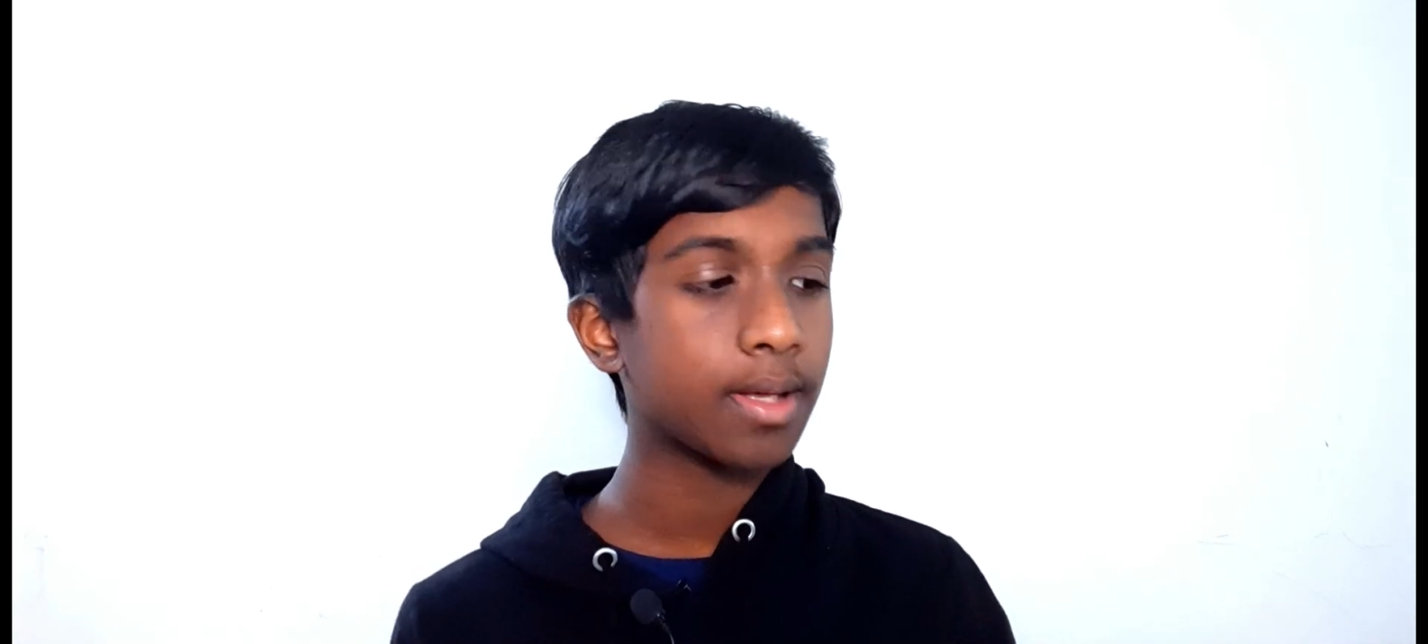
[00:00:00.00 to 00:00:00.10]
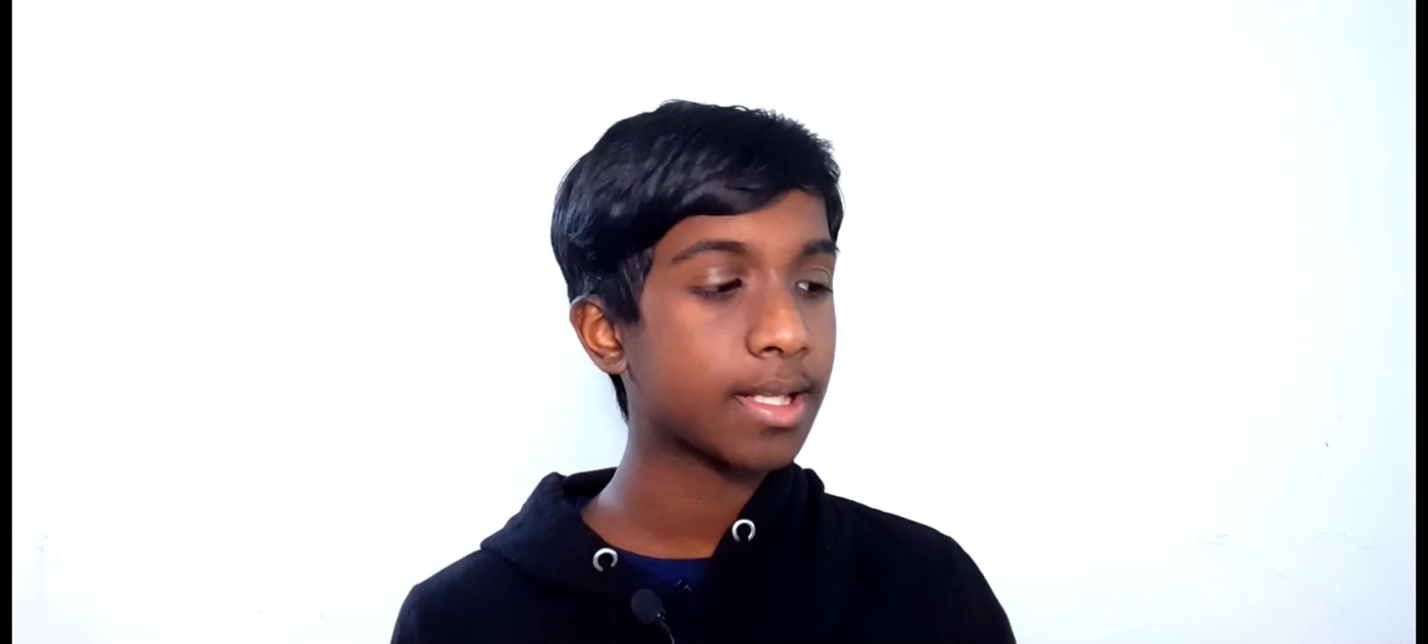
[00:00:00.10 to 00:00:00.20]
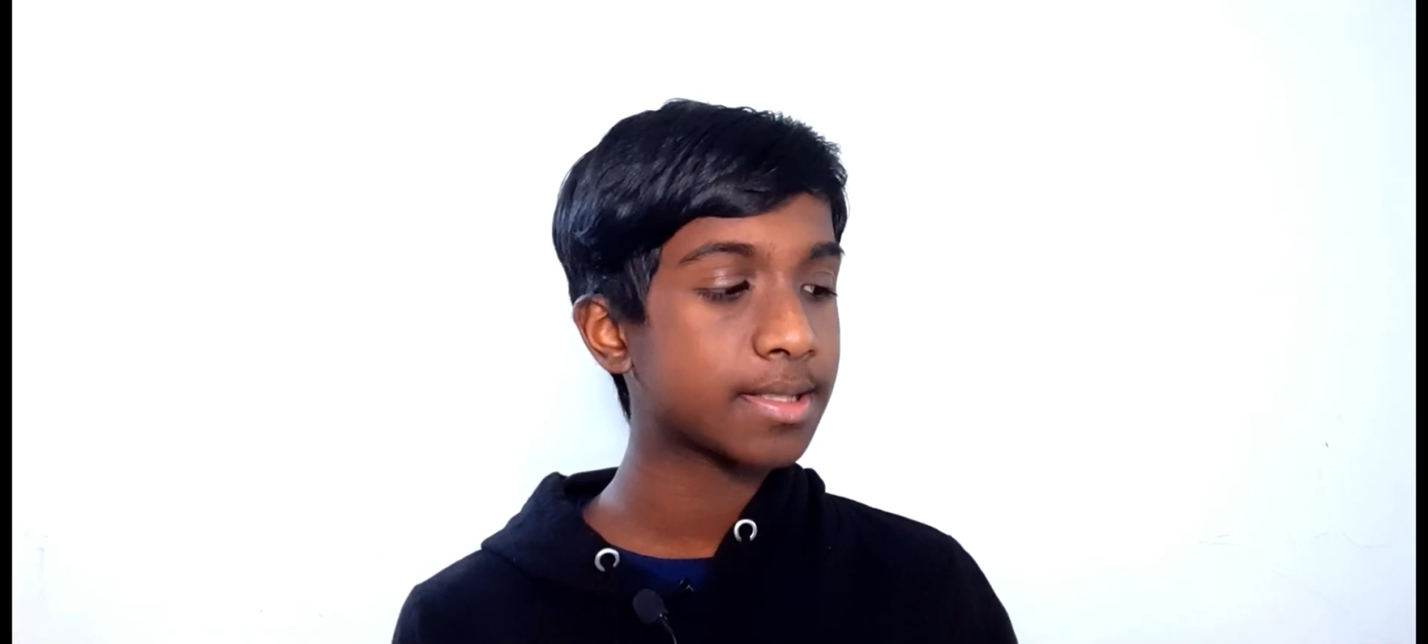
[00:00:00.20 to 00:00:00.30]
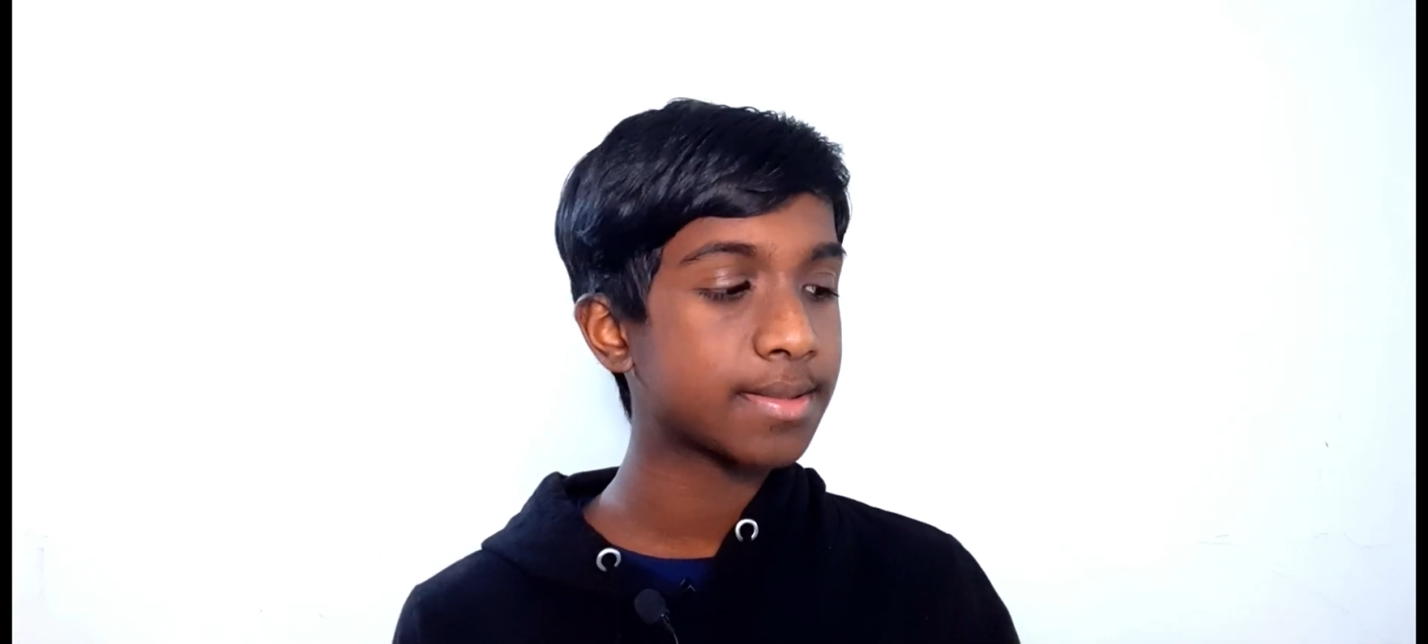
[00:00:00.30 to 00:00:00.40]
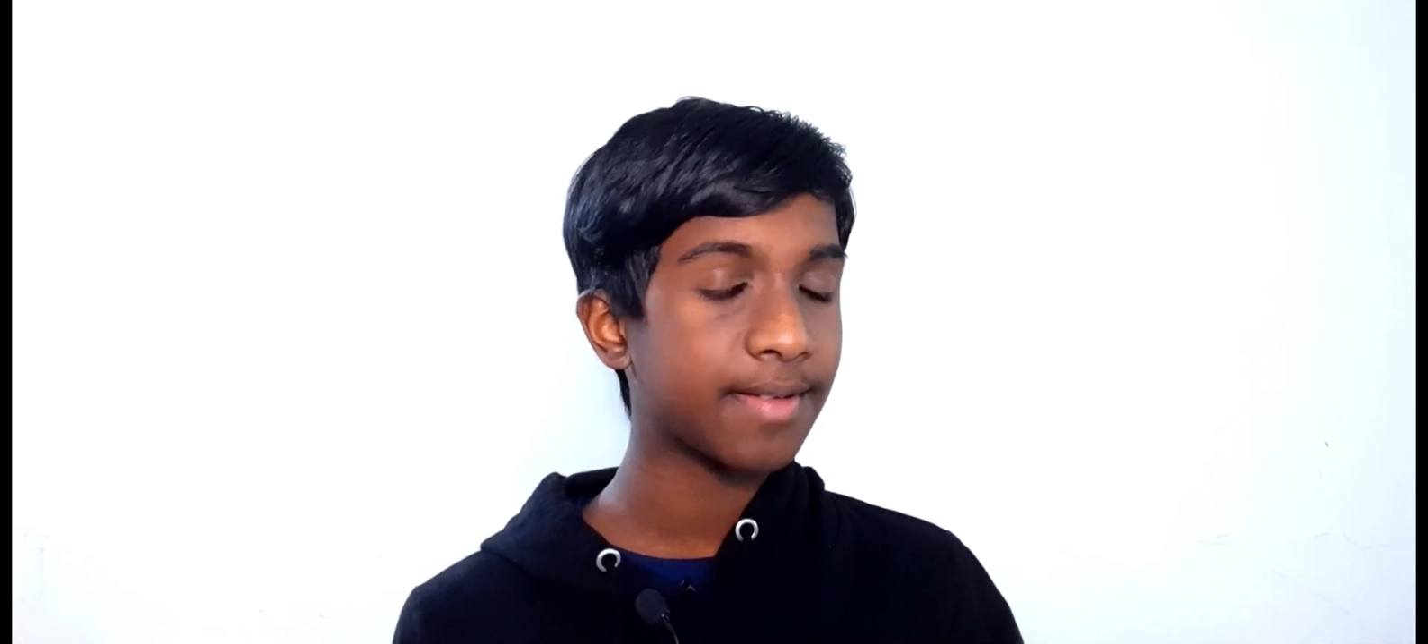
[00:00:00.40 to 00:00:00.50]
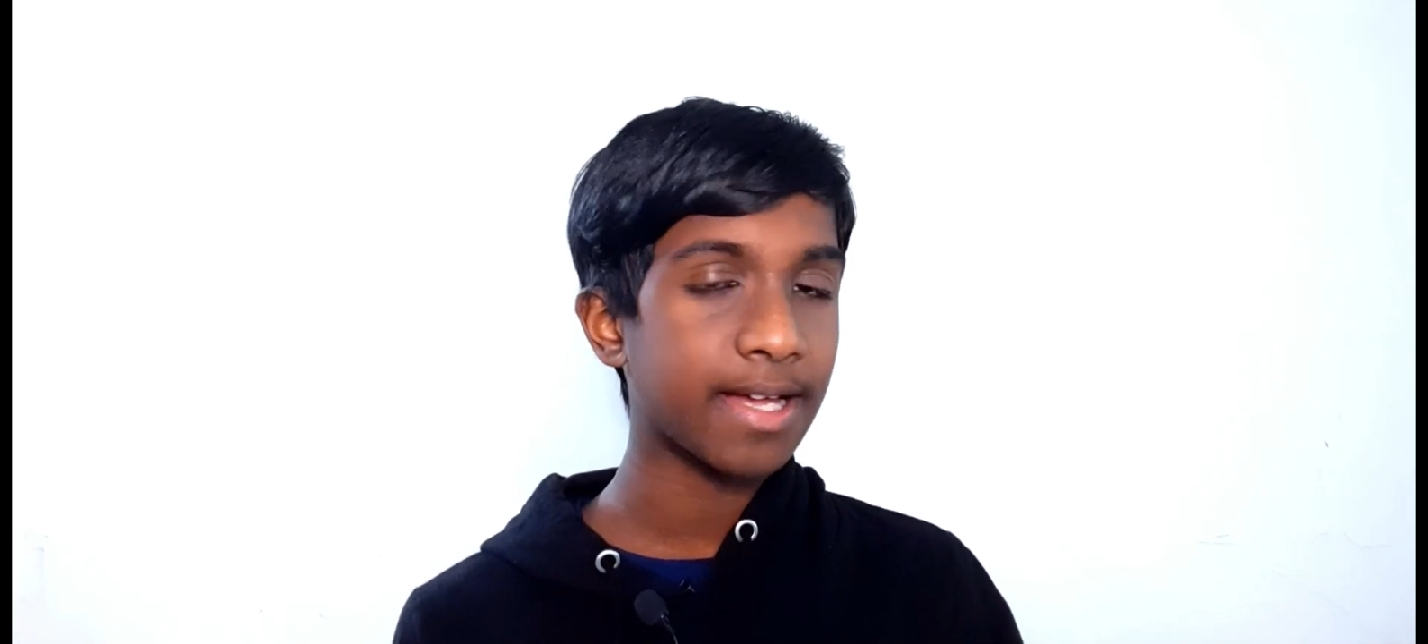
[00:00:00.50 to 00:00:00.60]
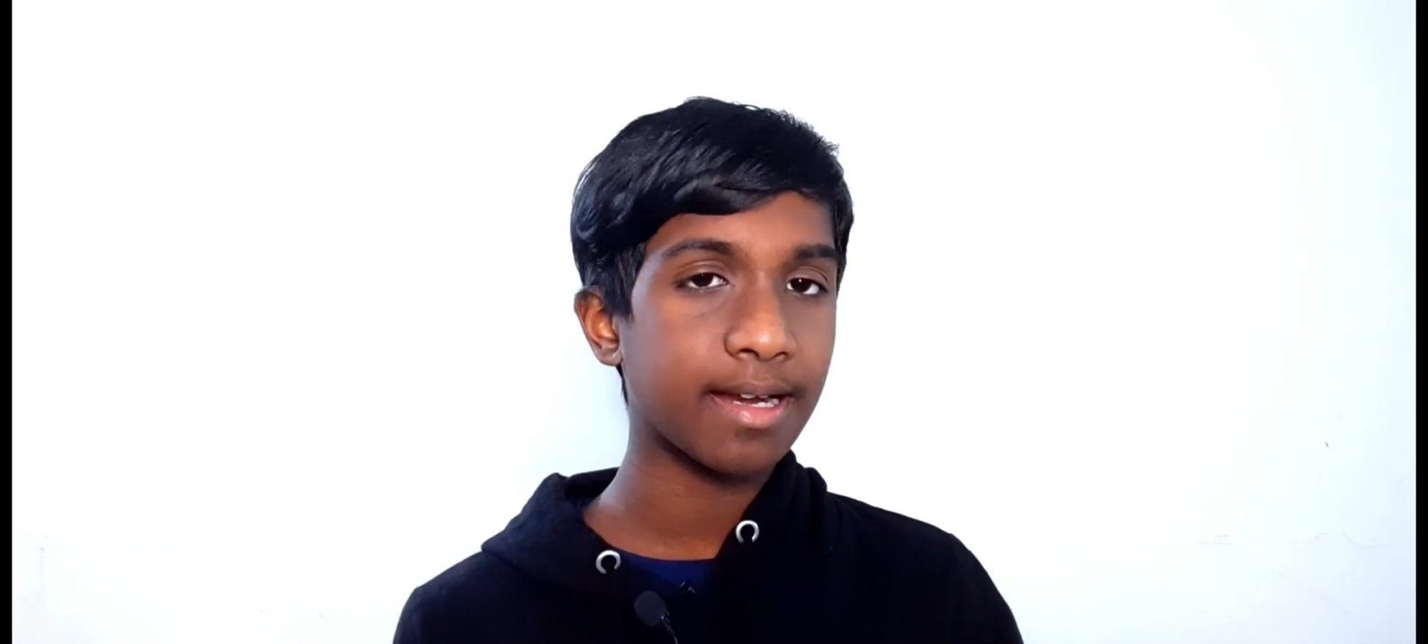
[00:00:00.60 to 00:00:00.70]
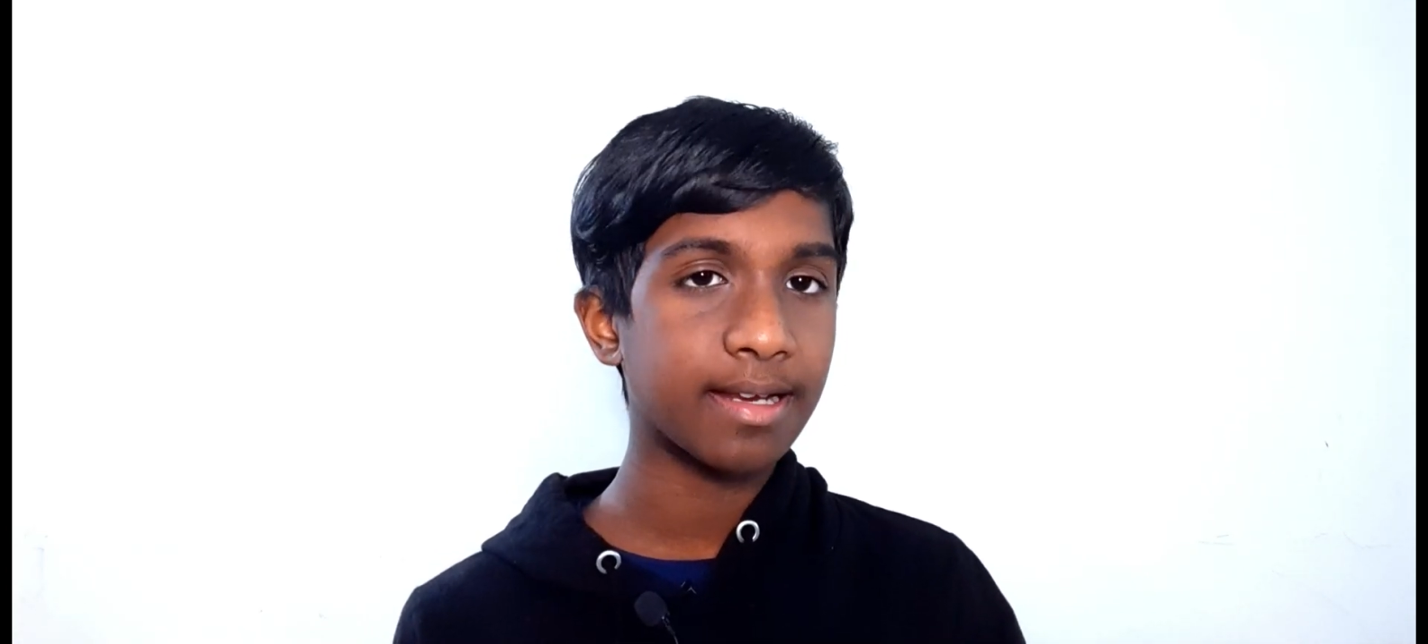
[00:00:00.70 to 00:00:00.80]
is where